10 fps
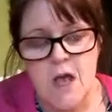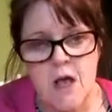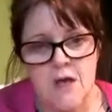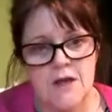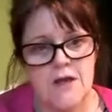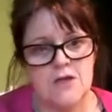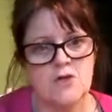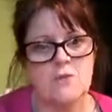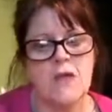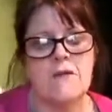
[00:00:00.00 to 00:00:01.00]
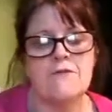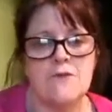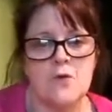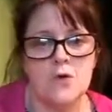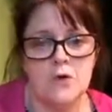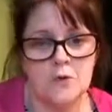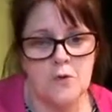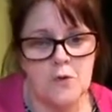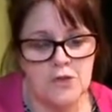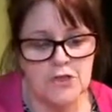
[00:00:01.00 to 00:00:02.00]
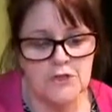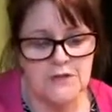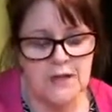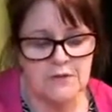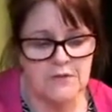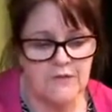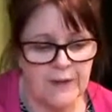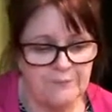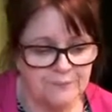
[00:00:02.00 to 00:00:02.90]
And you normally get 4 good portions out of it.